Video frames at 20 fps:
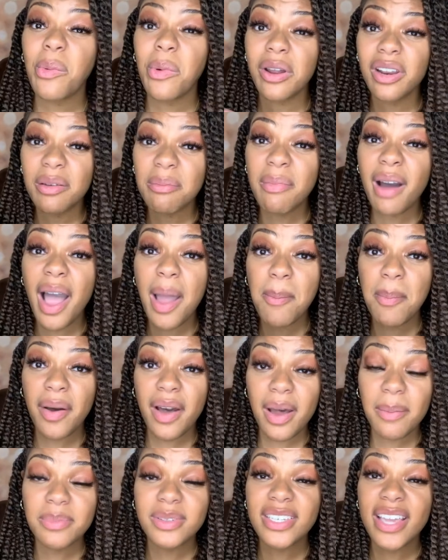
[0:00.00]
wanted my
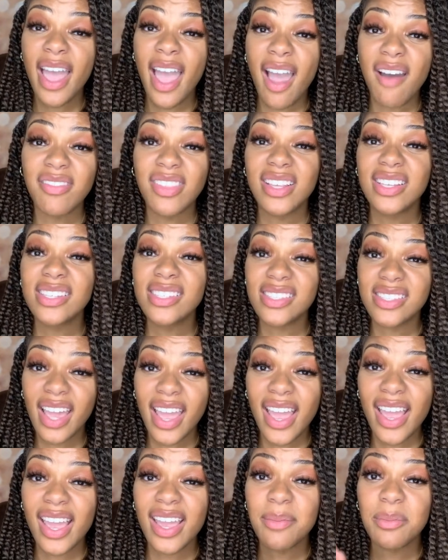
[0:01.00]
pup to have the
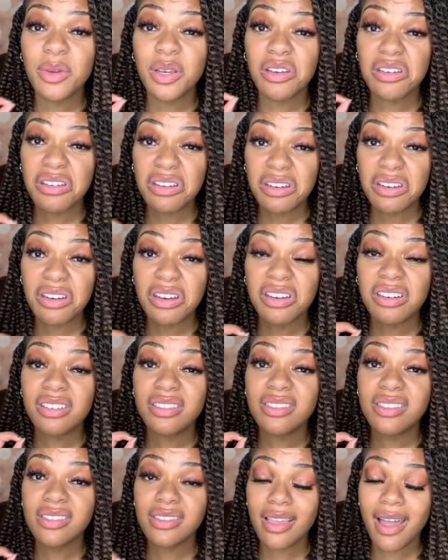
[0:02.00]
same good
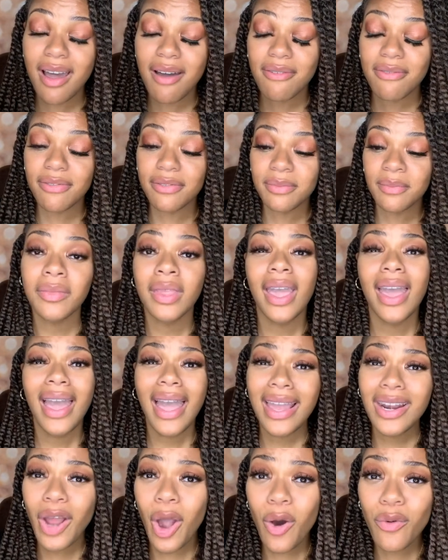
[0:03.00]
stuff.
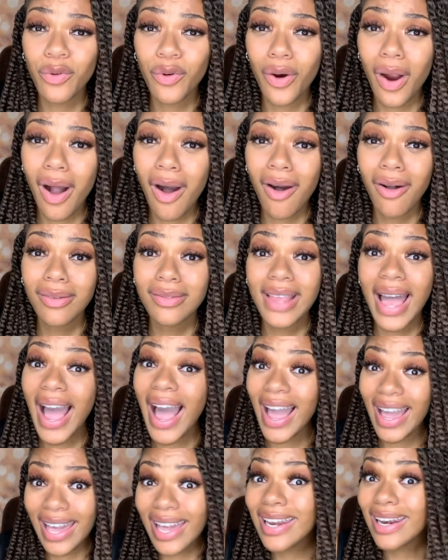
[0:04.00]
And overall,
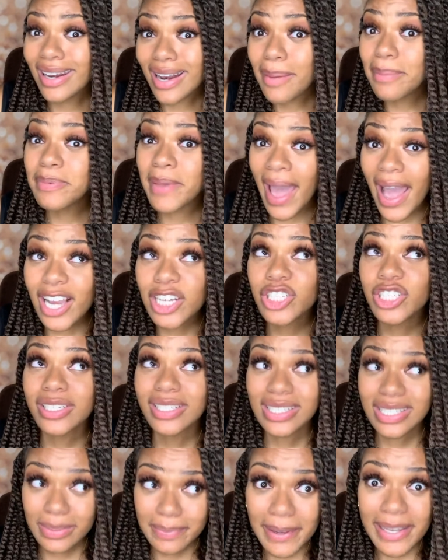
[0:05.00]
I ended up actually
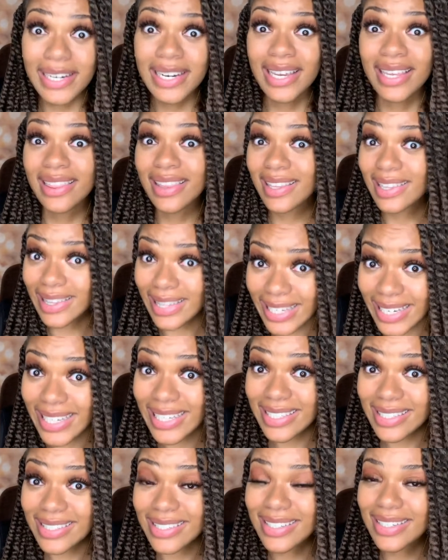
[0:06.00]
spending the
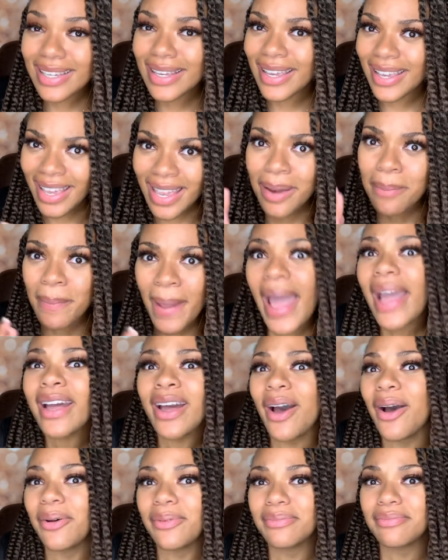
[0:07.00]
least in
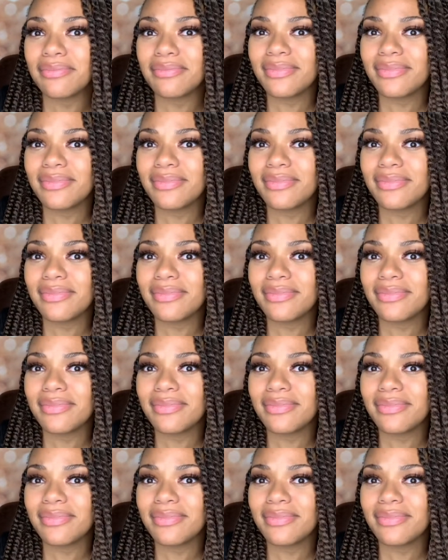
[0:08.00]
Petco.